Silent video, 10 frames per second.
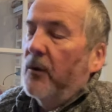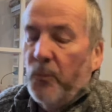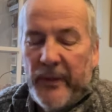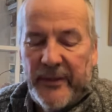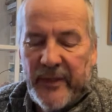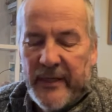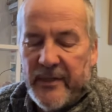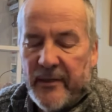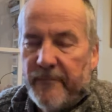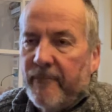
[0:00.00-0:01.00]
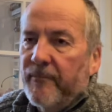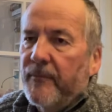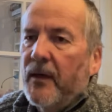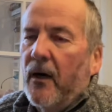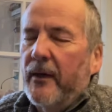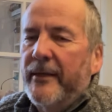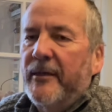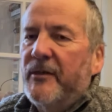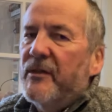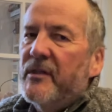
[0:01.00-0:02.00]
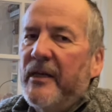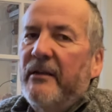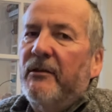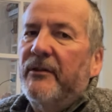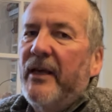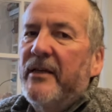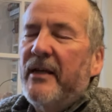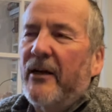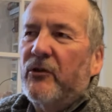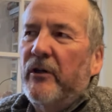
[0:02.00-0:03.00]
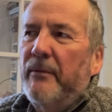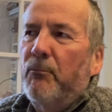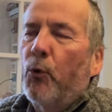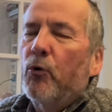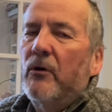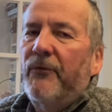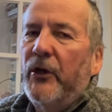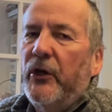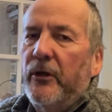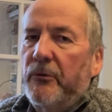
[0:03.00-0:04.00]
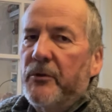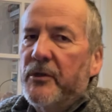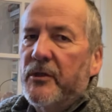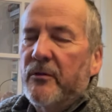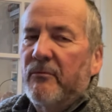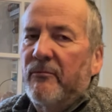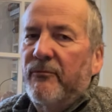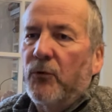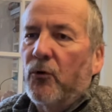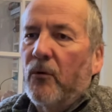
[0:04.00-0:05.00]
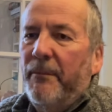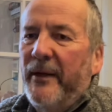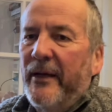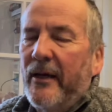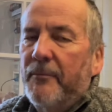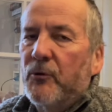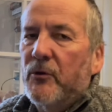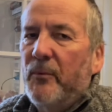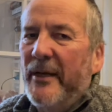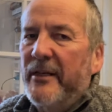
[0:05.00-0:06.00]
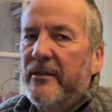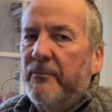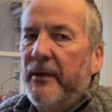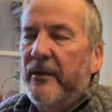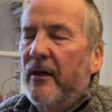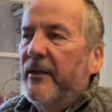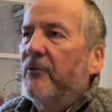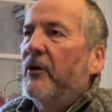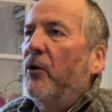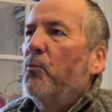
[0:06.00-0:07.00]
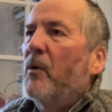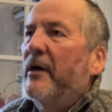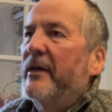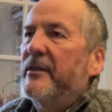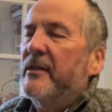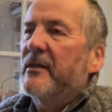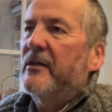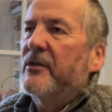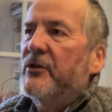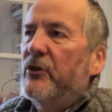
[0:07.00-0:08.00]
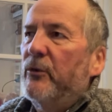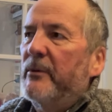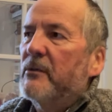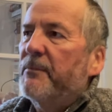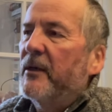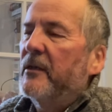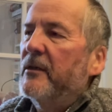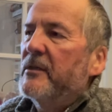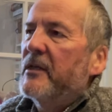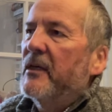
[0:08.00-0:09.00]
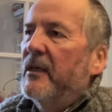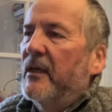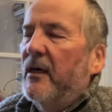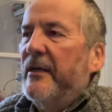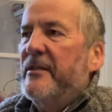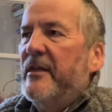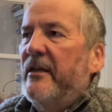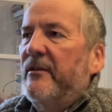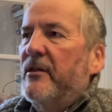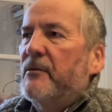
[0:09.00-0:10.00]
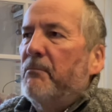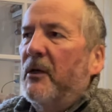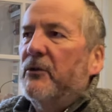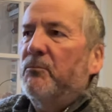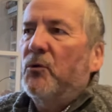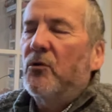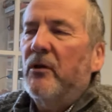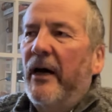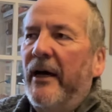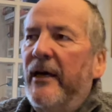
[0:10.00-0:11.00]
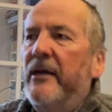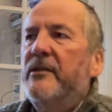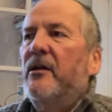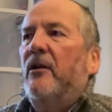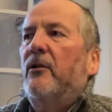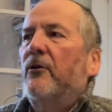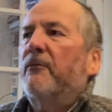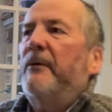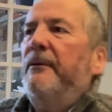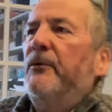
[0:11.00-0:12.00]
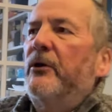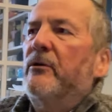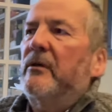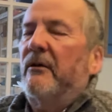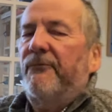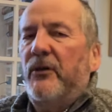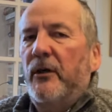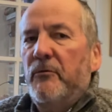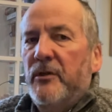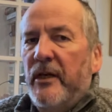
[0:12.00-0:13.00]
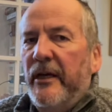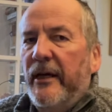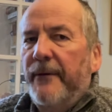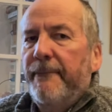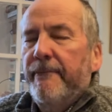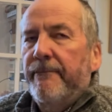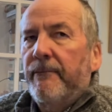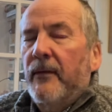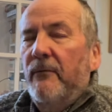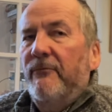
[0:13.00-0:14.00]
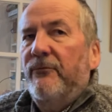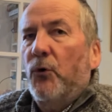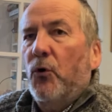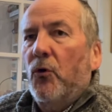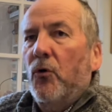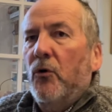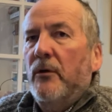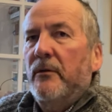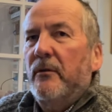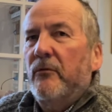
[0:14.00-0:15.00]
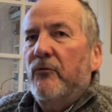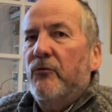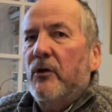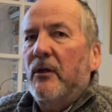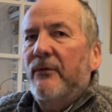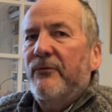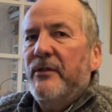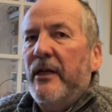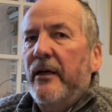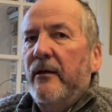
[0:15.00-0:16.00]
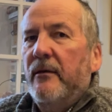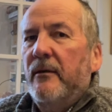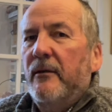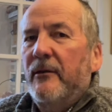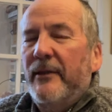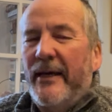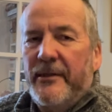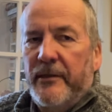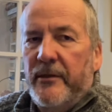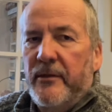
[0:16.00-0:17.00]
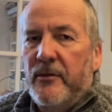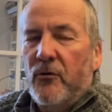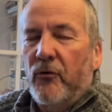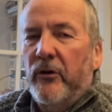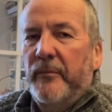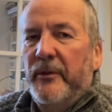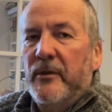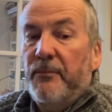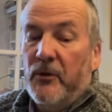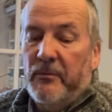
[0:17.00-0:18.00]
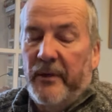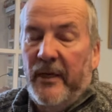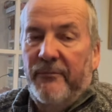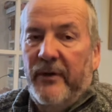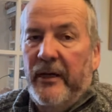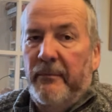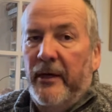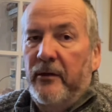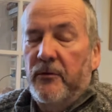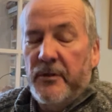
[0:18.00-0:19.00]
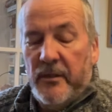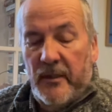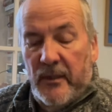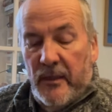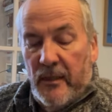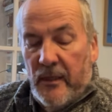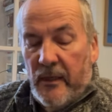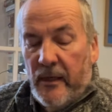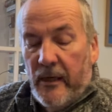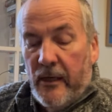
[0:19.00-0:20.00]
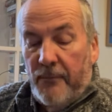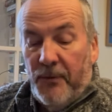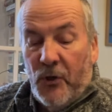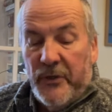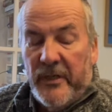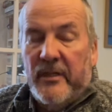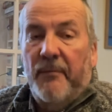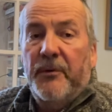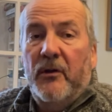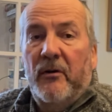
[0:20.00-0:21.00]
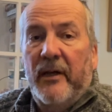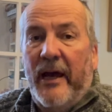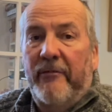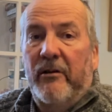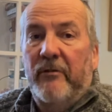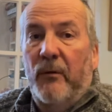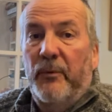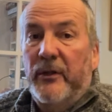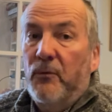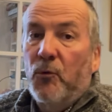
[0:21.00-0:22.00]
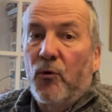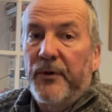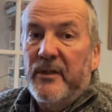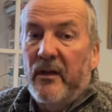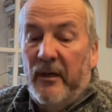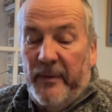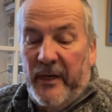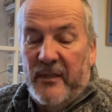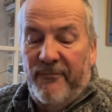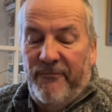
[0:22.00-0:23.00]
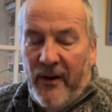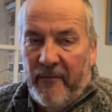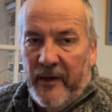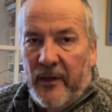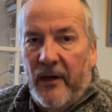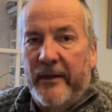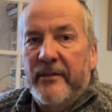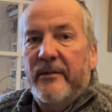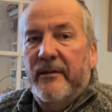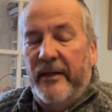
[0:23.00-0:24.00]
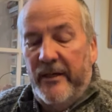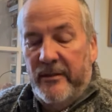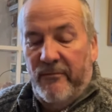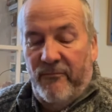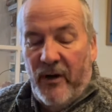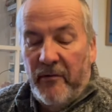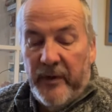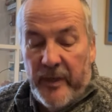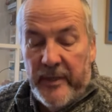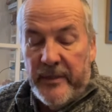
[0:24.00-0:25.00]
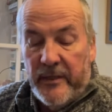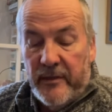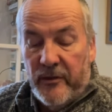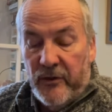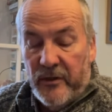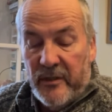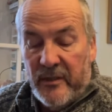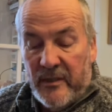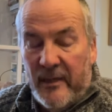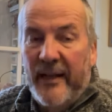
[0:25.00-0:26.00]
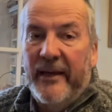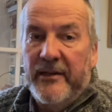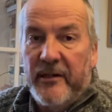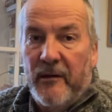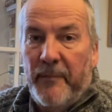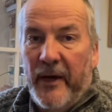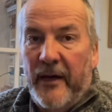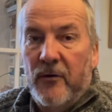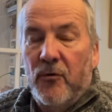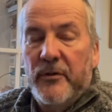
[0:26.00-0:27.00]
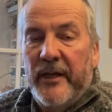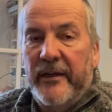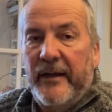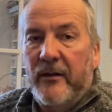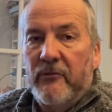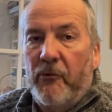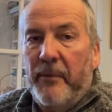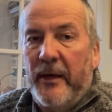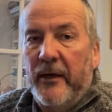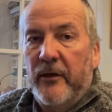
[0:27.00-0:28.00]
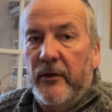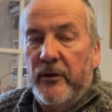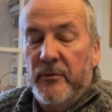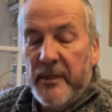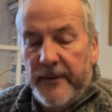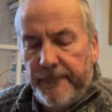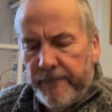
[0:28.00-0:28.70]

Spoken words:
With this, I can see that there's actually more of a use for being able to edit a bit. I don't know why it is. I assume it's because I see this much more as a lot of people using it for note-taking, for drafting letters, documents, possibly even emails, because it's something you can carry around with you all the time. It's very light. It's very easy to just sling it in a bag or take it out of a bag and use it.